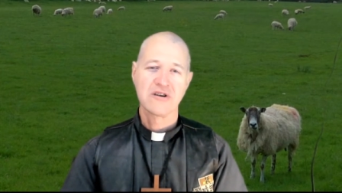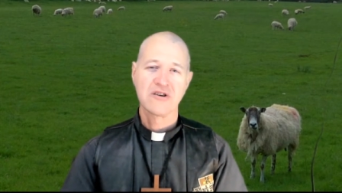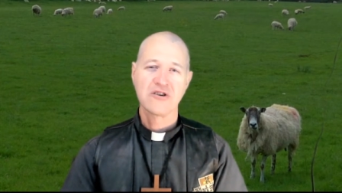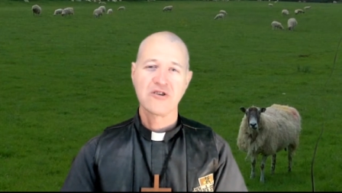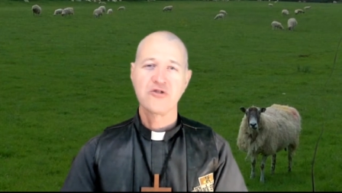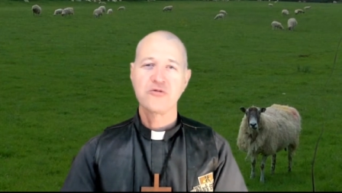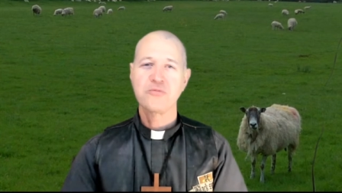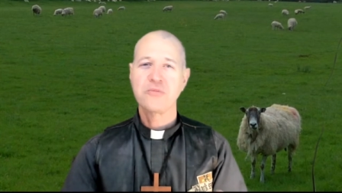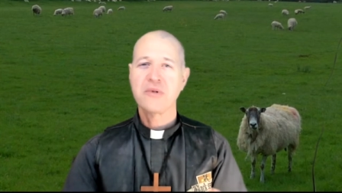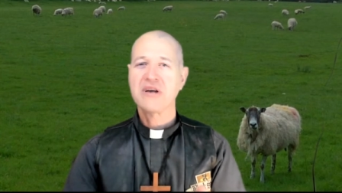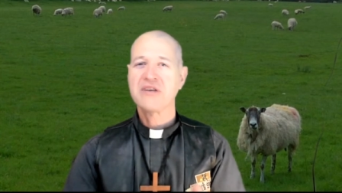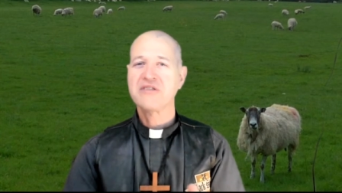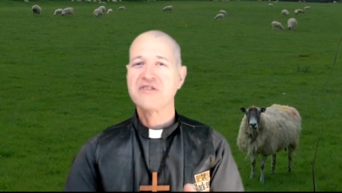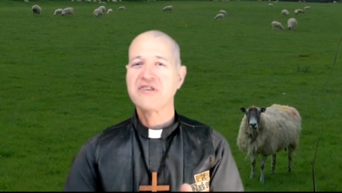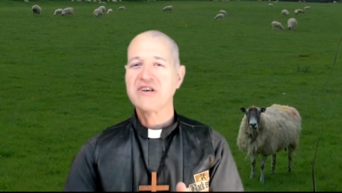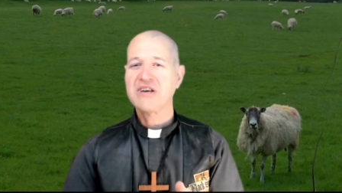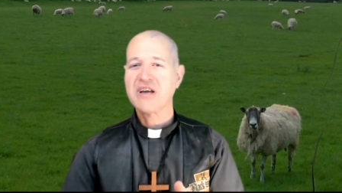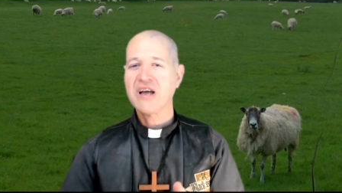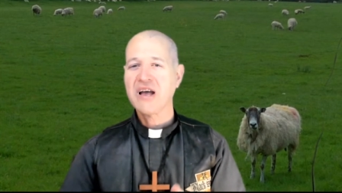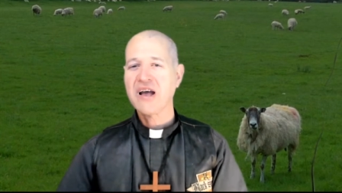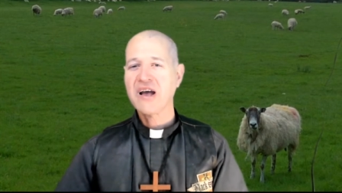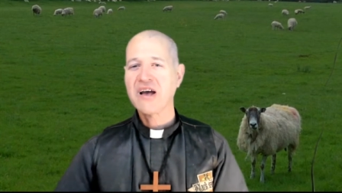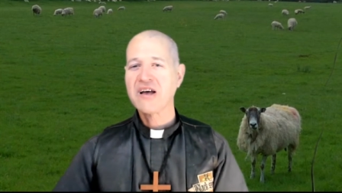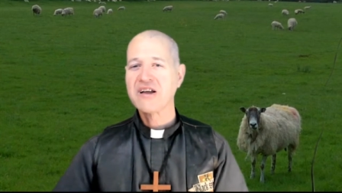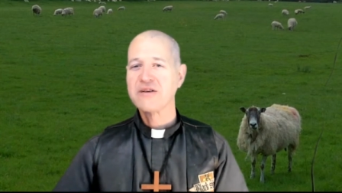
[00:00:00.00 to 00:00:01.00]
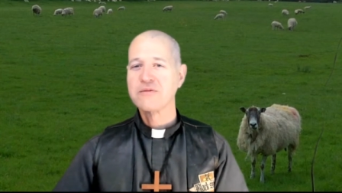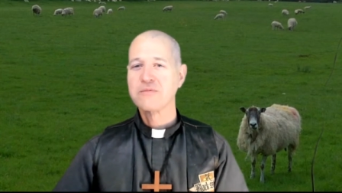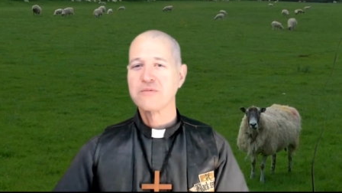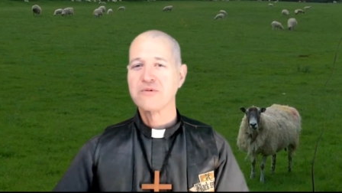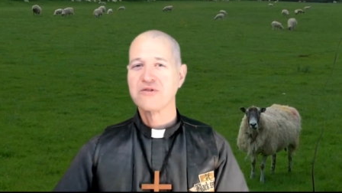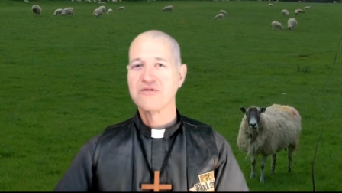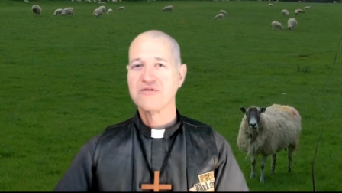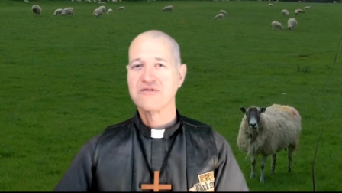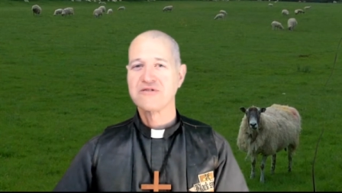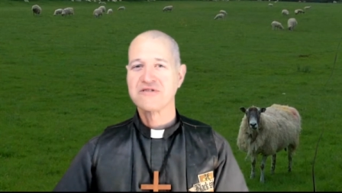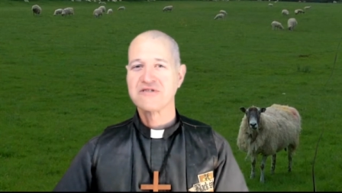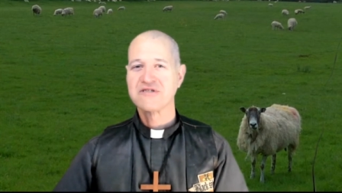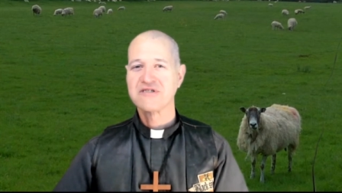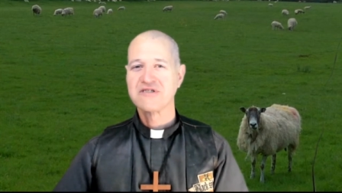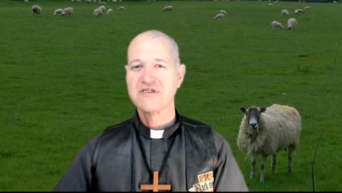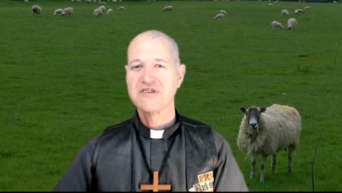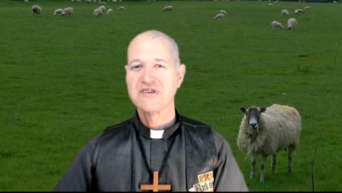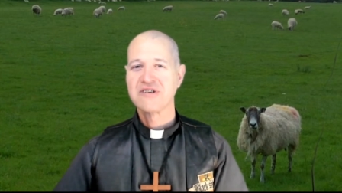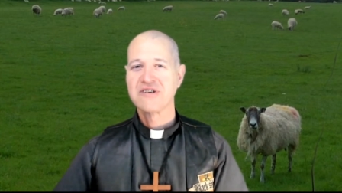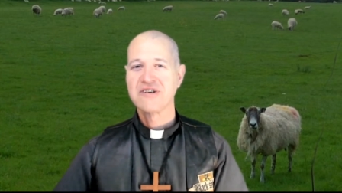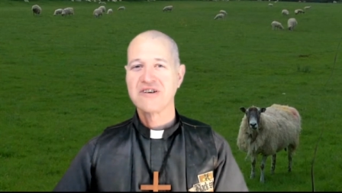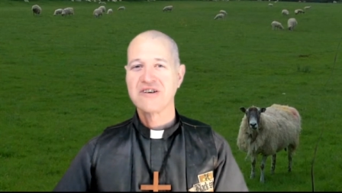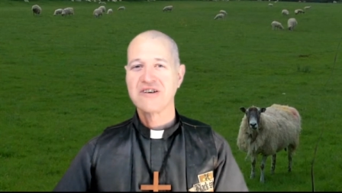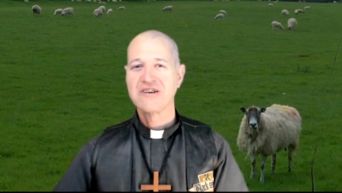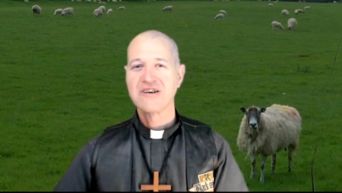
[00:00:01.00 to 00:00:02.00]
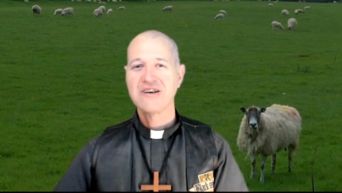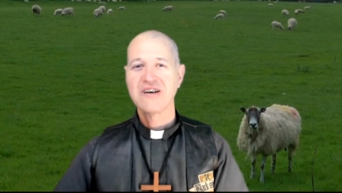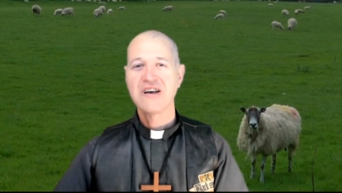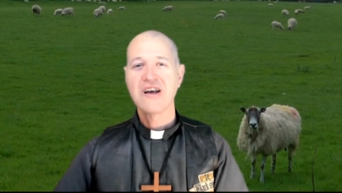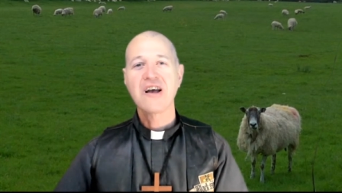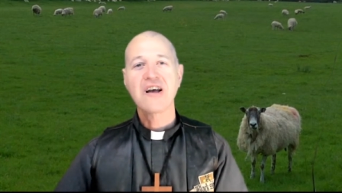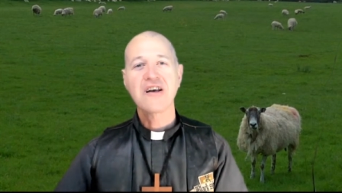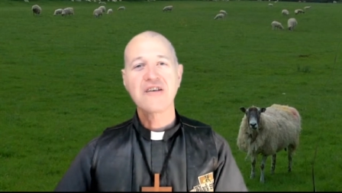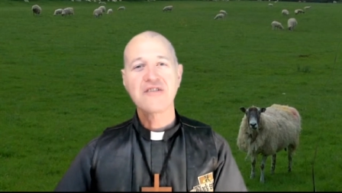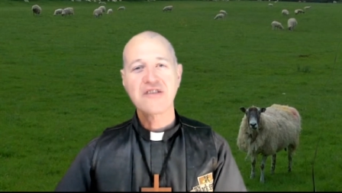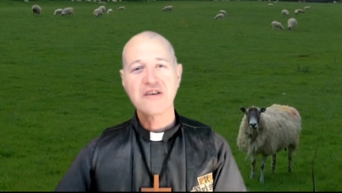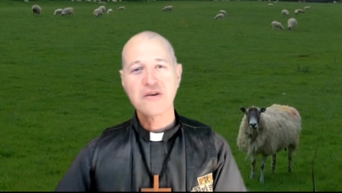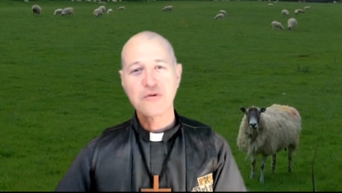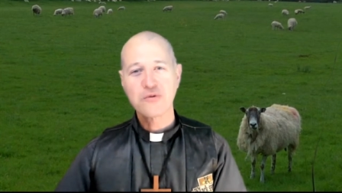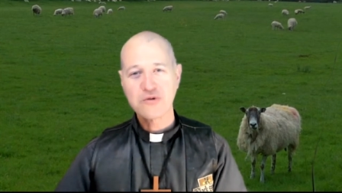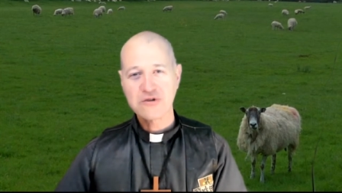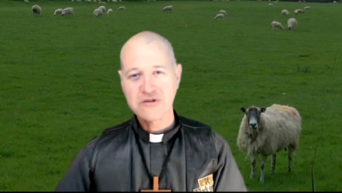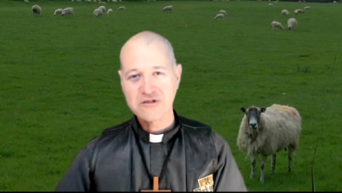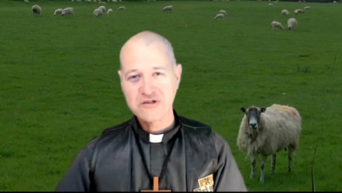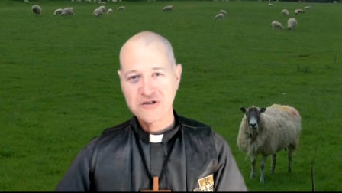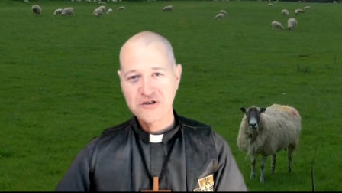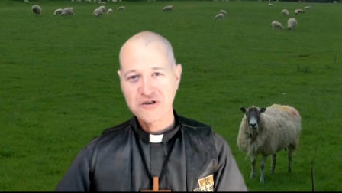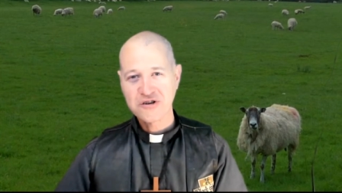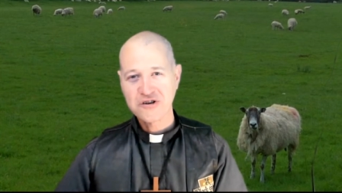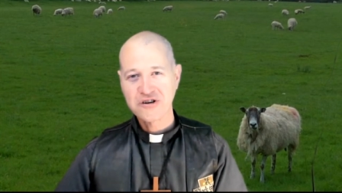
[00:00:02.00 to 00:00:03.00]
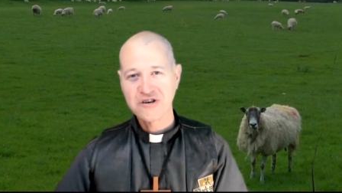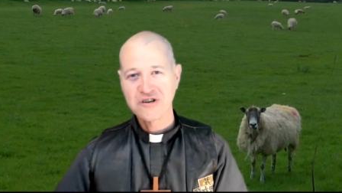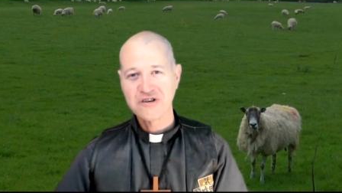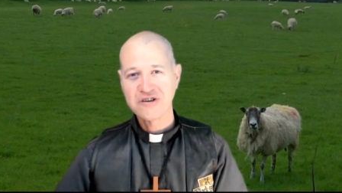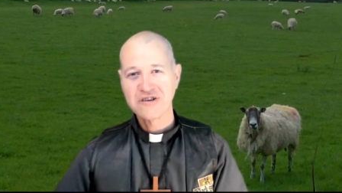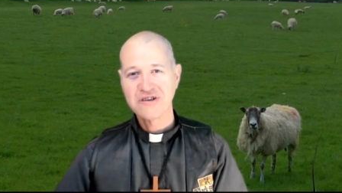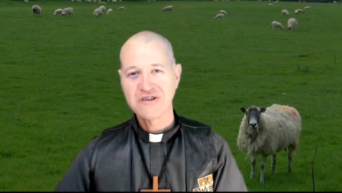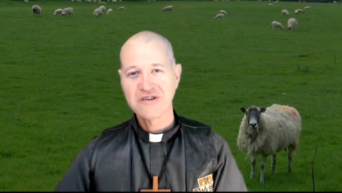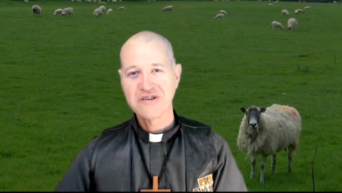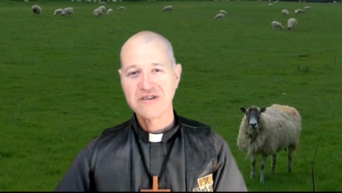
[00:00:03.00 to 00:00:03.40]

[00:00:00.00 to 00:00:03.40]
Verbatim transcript: Who made the animals, and they were good.